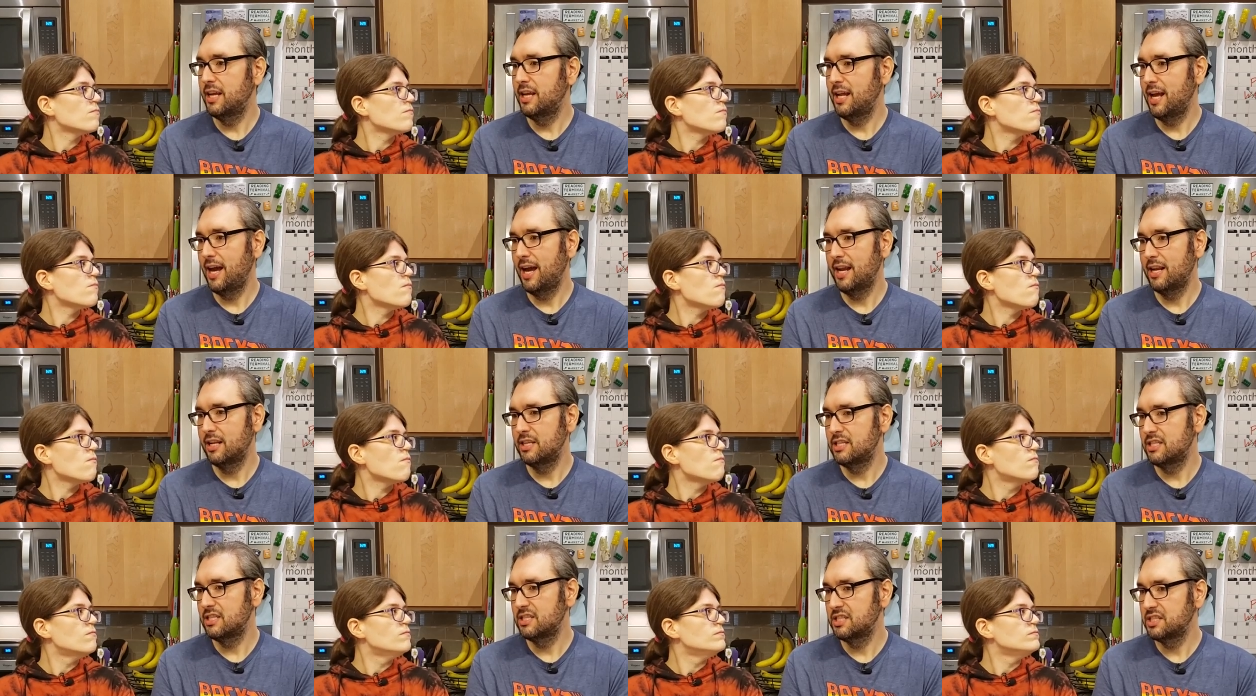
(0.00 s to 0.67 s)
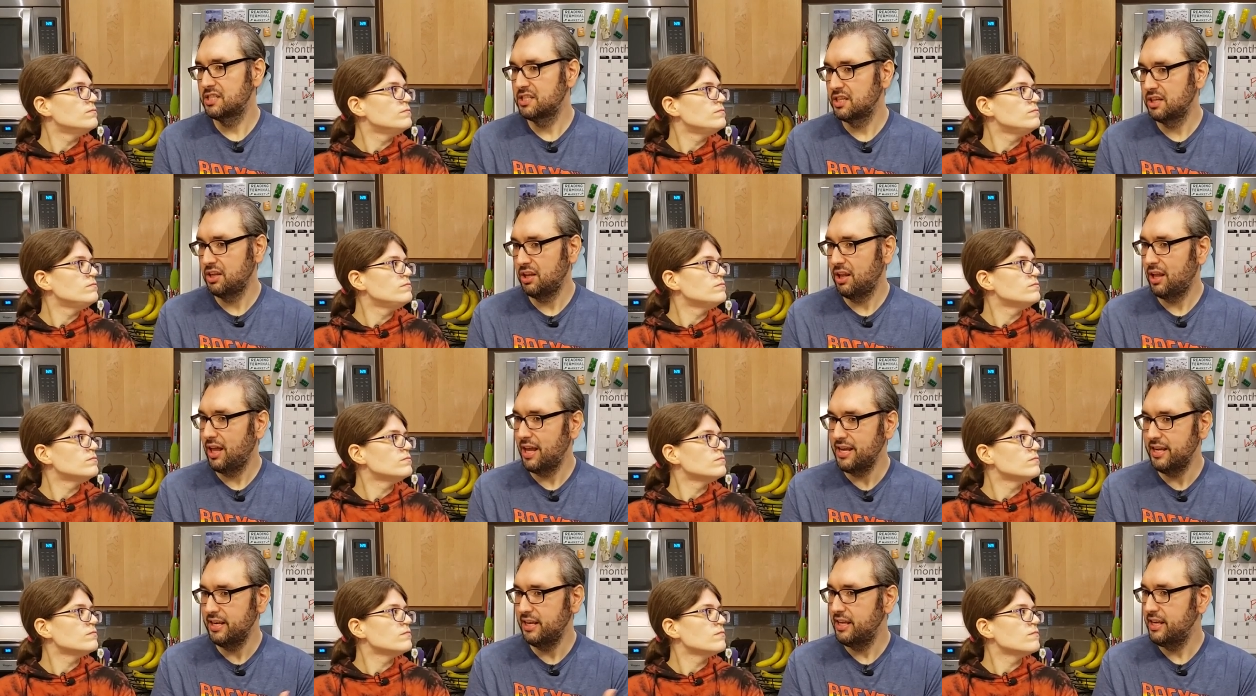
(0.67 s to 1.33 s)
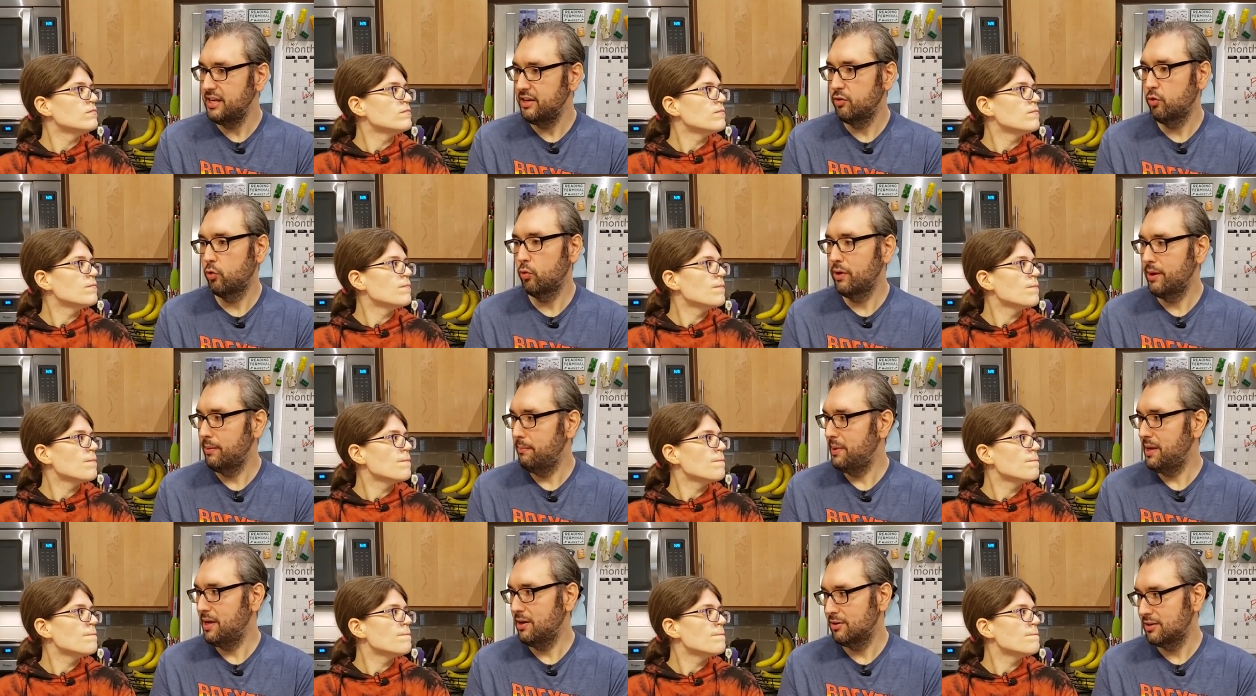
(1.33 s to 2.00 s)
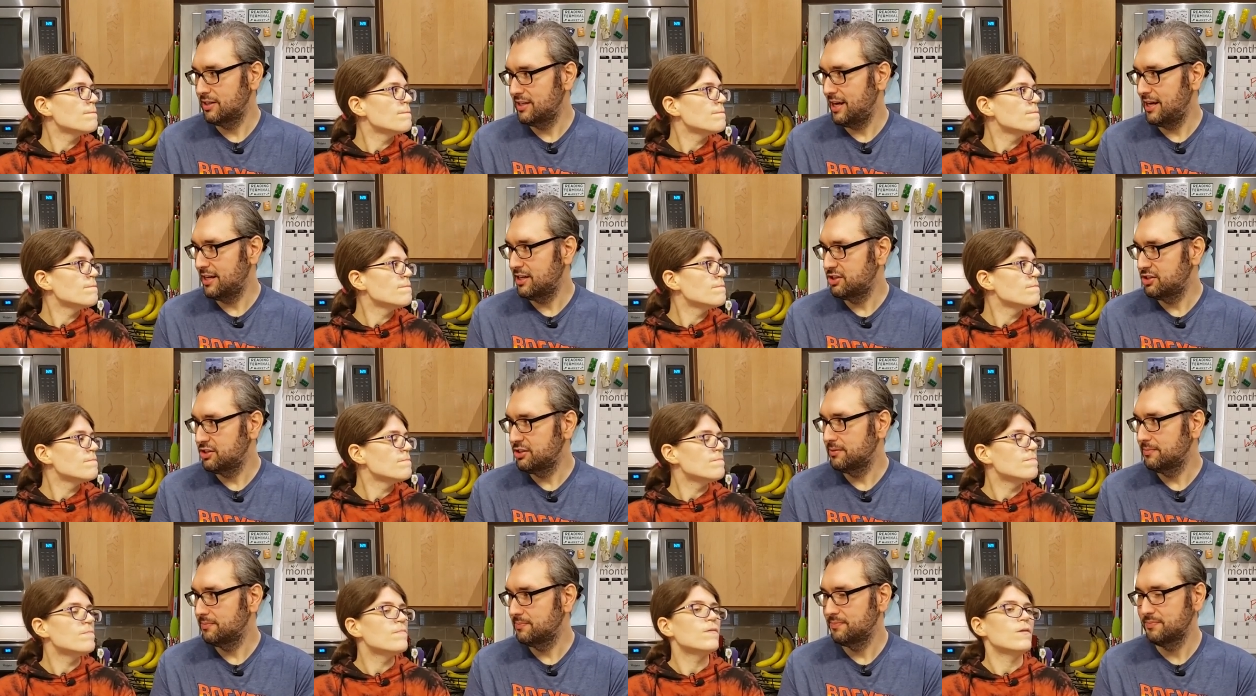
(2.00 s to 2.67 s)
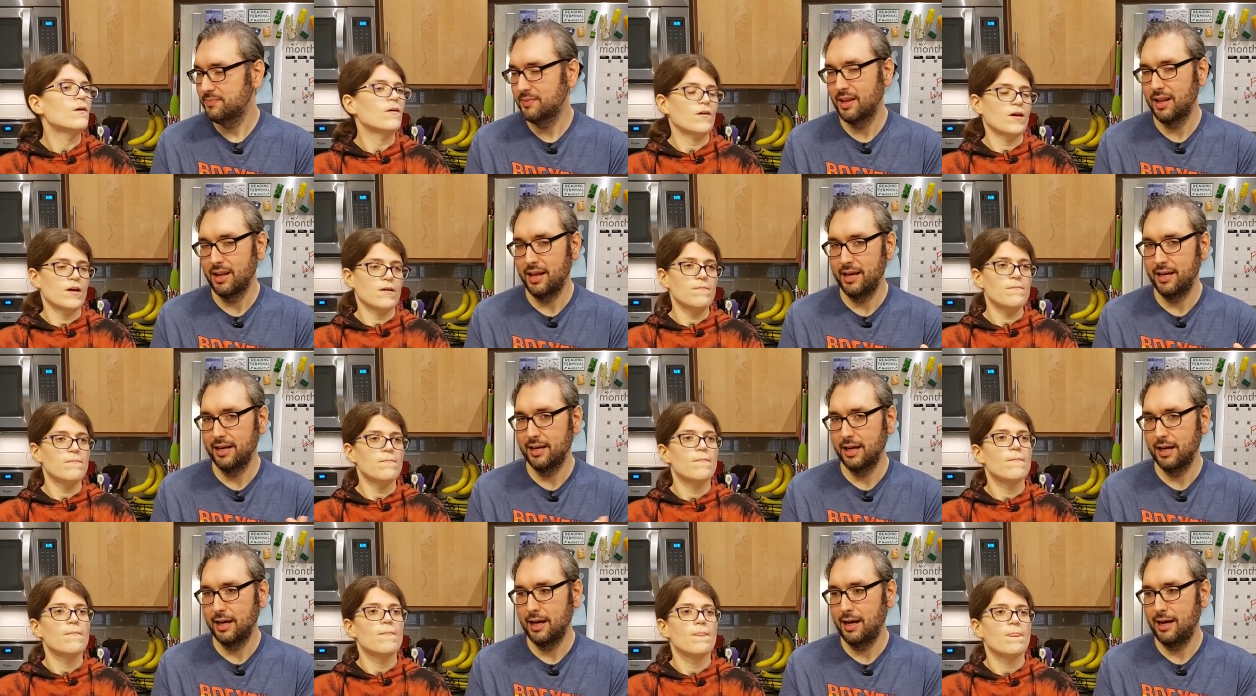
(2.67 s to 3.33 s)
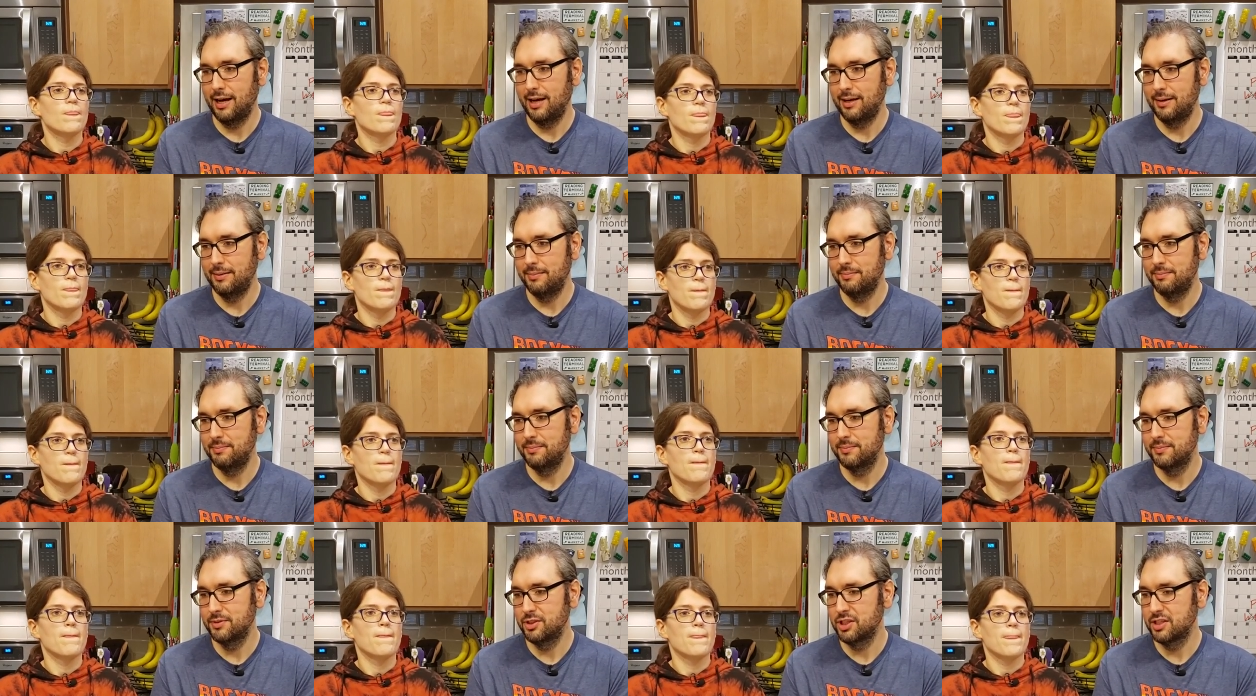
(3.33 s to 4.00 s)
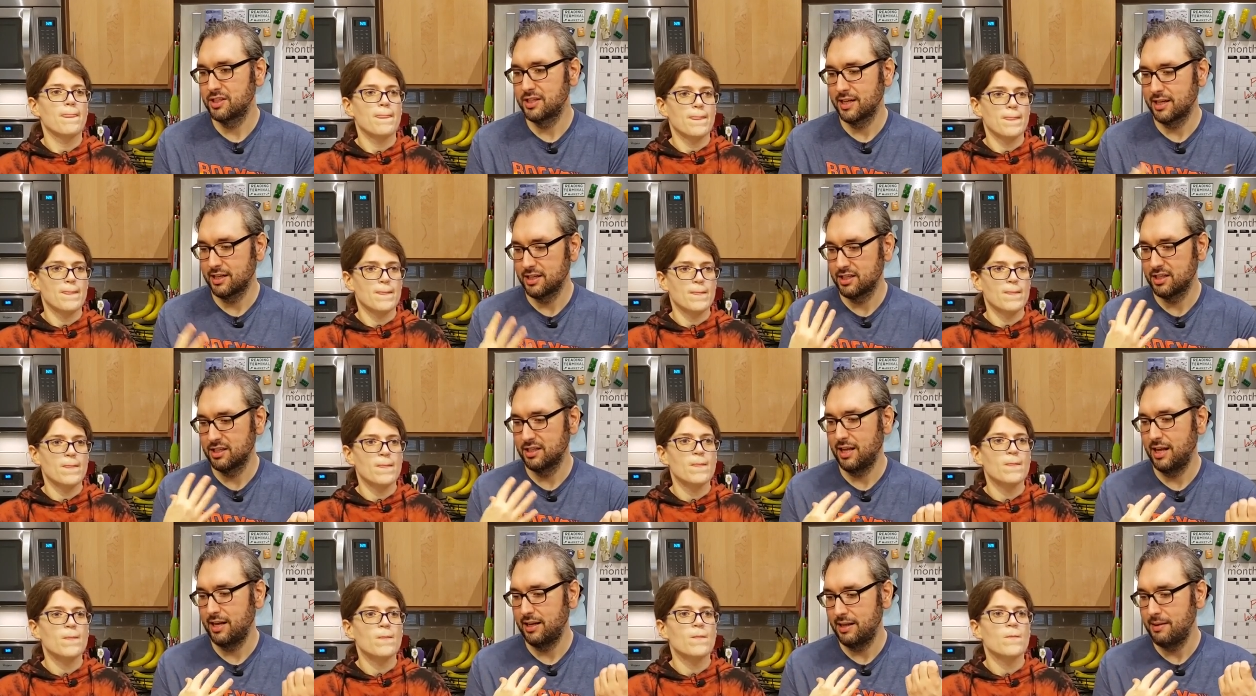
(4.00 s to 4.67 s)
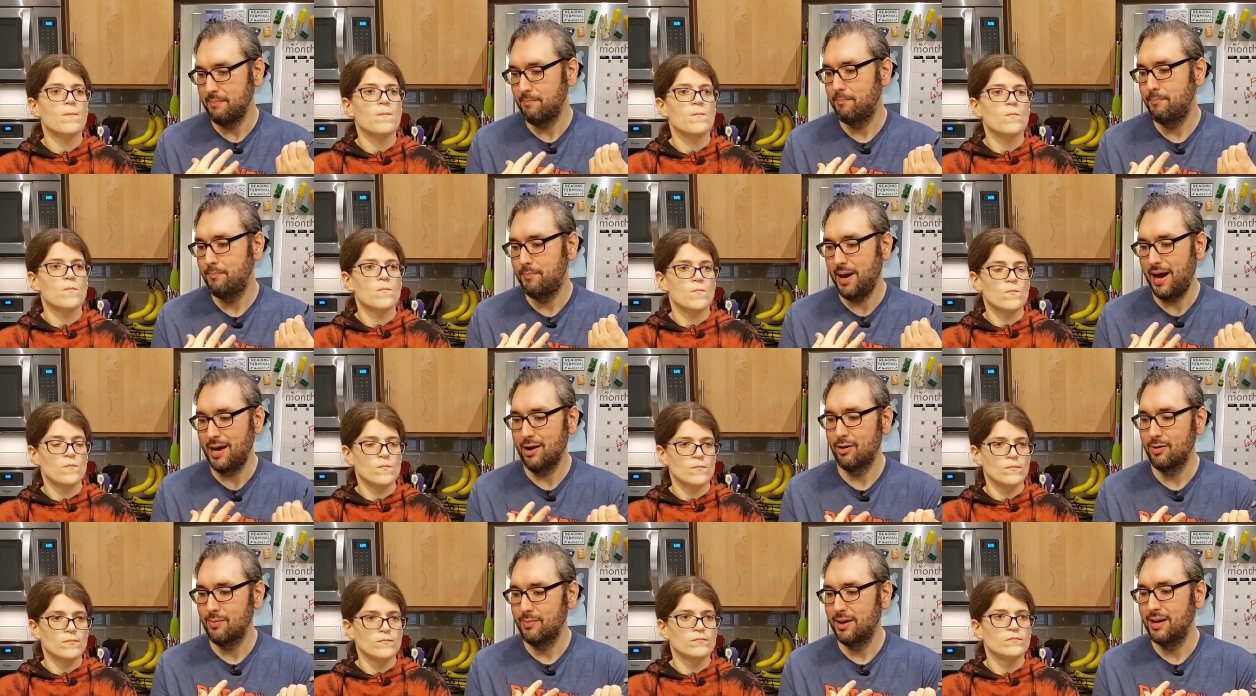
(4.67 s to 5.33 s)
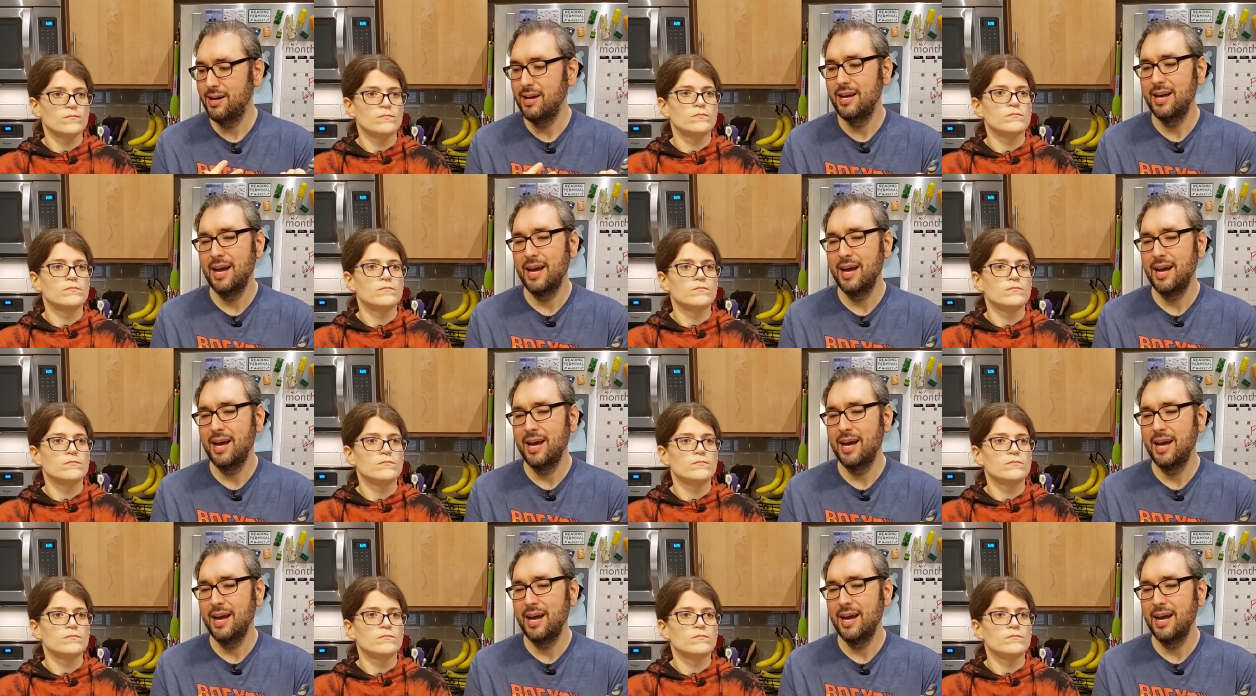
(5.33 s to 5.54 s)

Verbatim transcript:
Speaker 1: it had a slightly creamier texture, okay. like um, just like a slightly better.